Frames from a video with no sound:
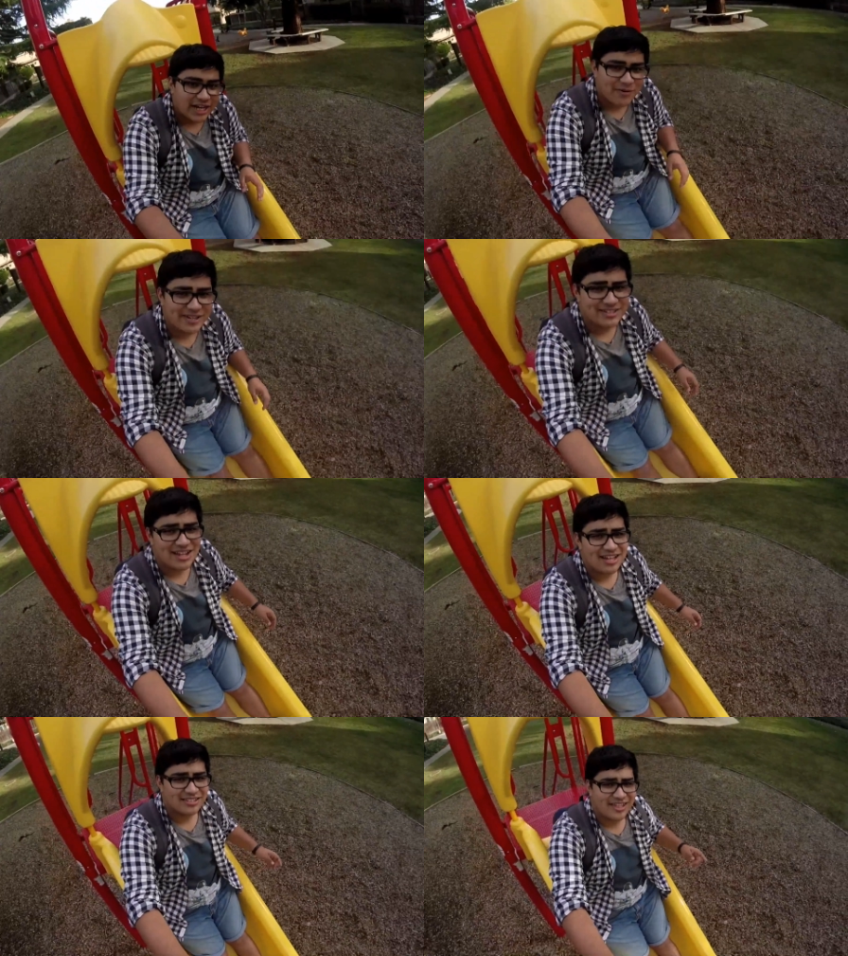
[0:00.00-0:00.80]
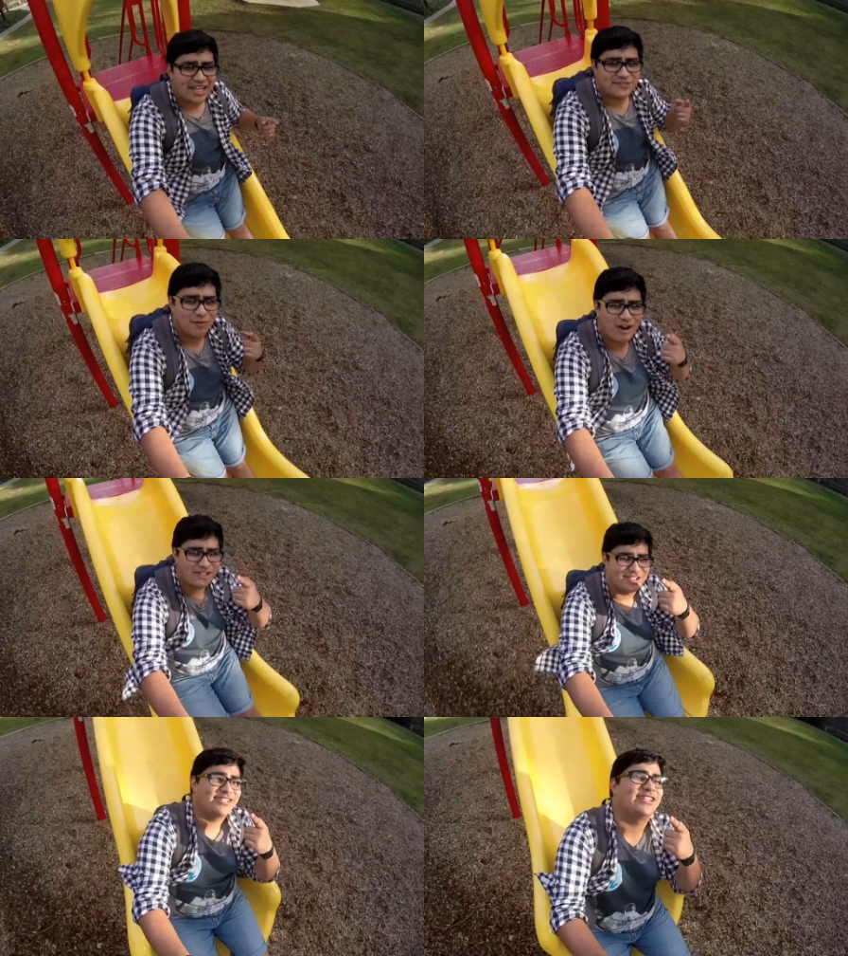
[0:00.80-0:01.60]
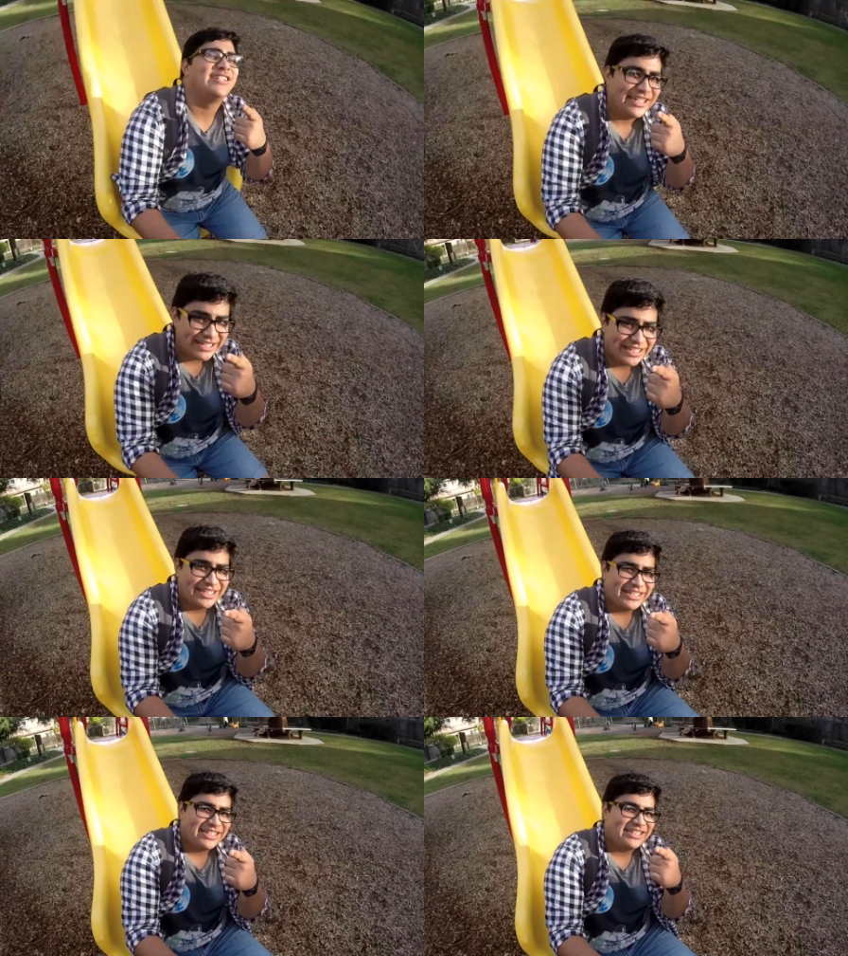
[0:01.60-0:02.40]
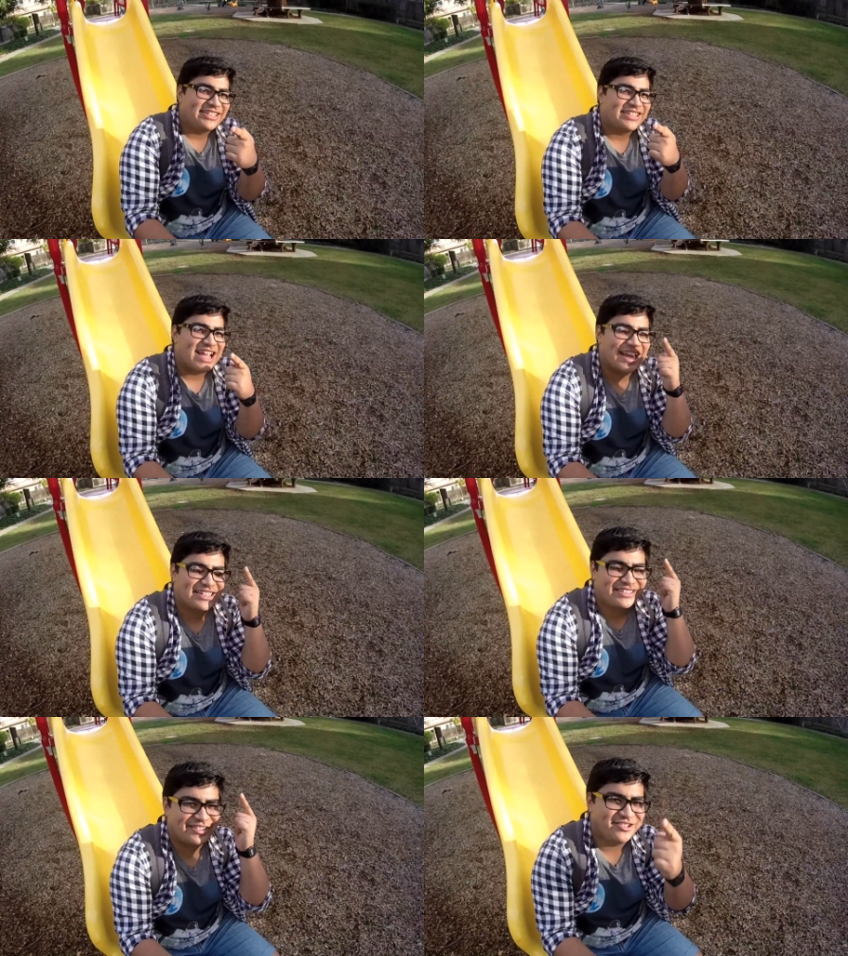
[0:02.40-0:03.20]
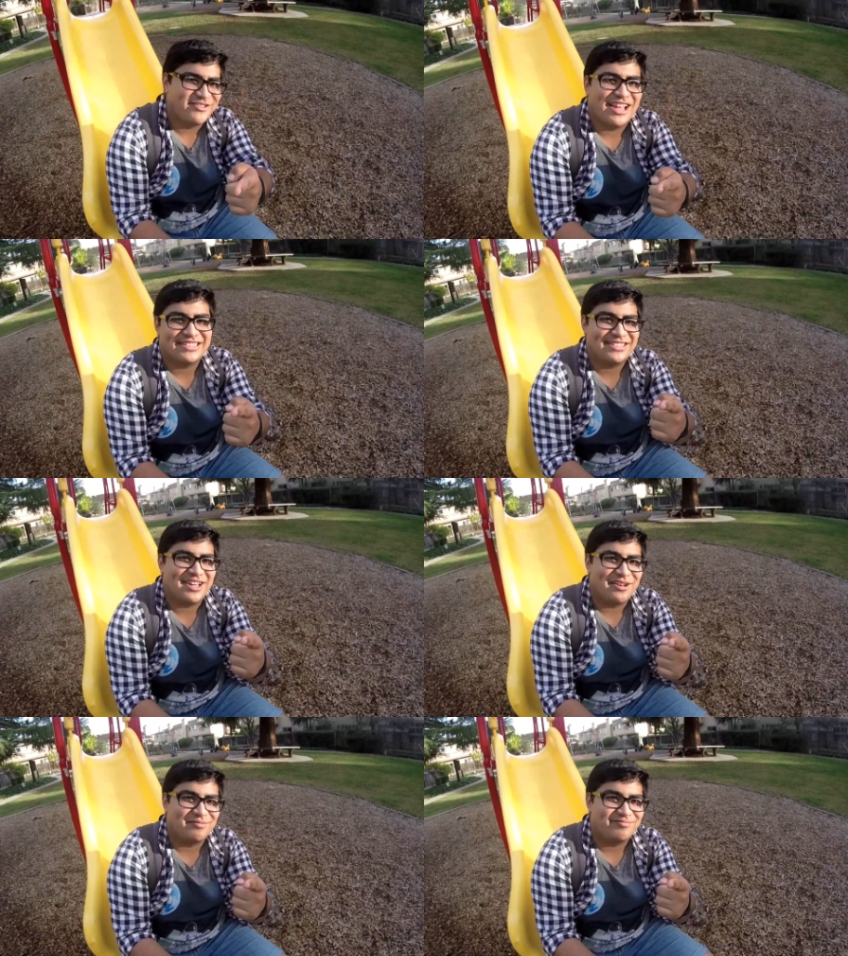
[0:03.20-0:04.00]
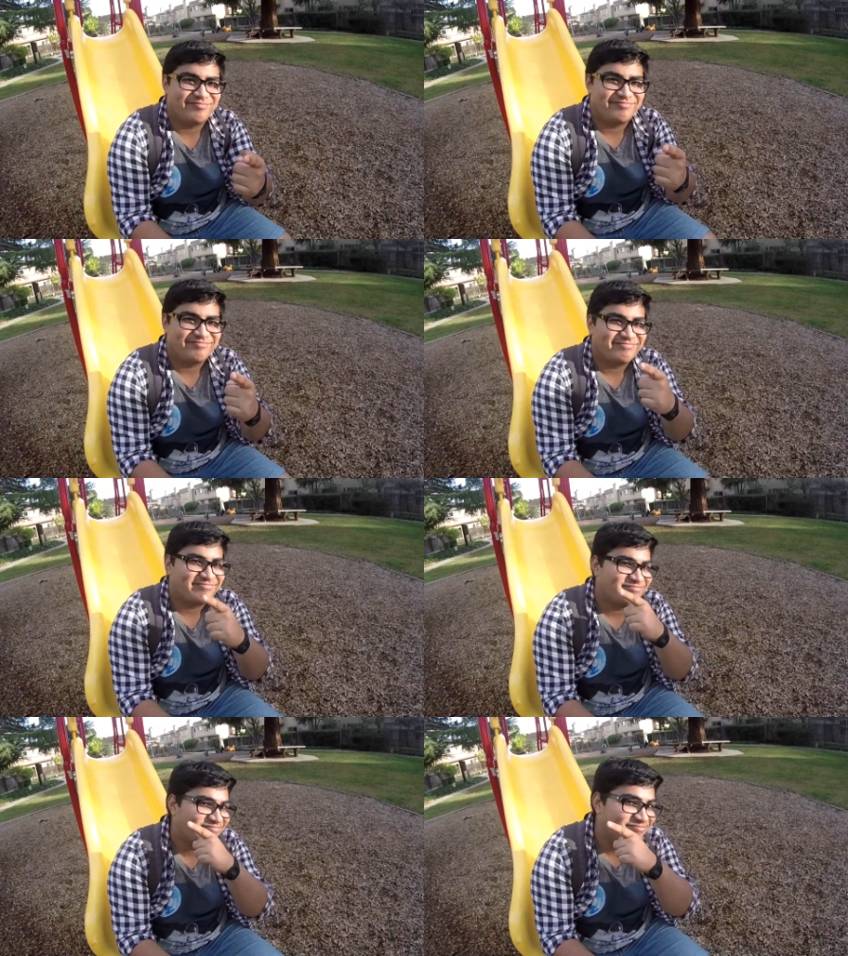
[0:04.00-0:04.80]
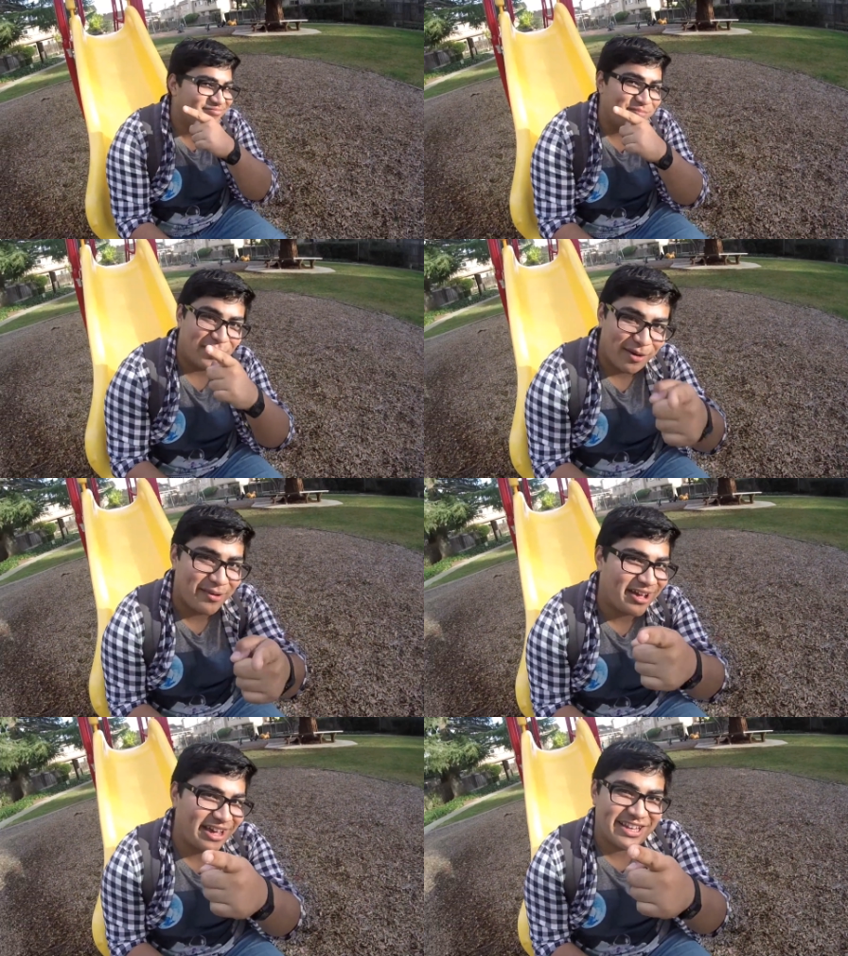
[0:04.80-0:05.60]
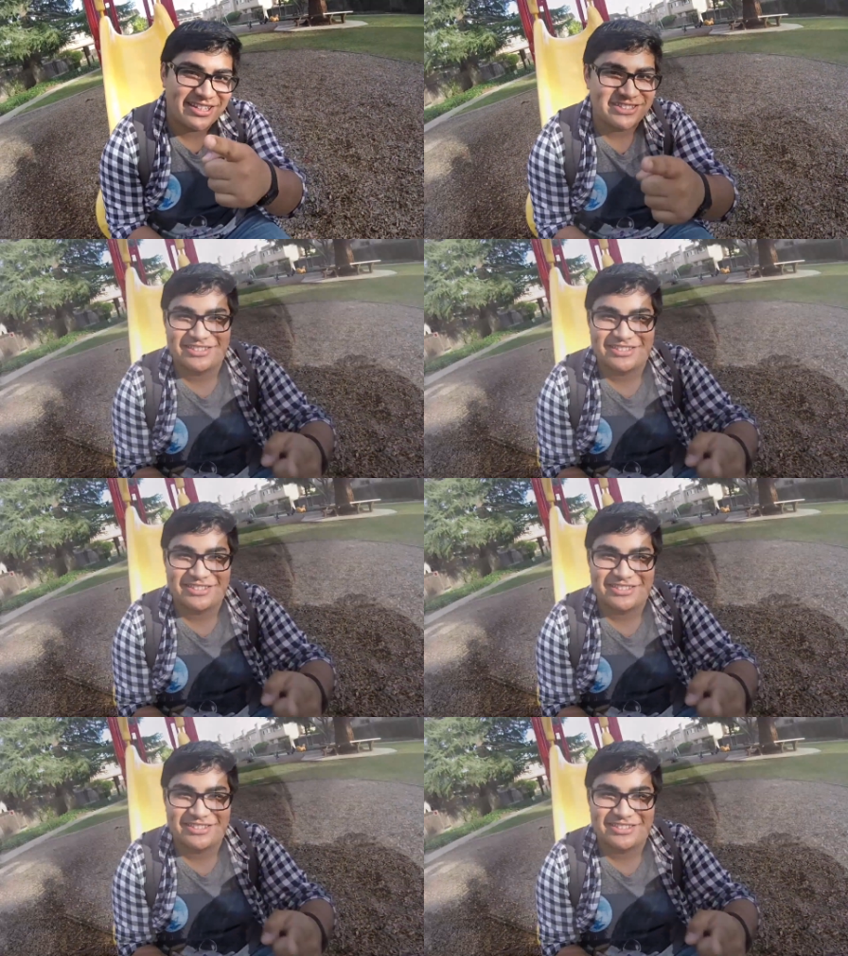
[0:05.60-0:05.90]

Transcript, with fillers: Anyways, guys, thanks for watching and see you next time. Bye-bye.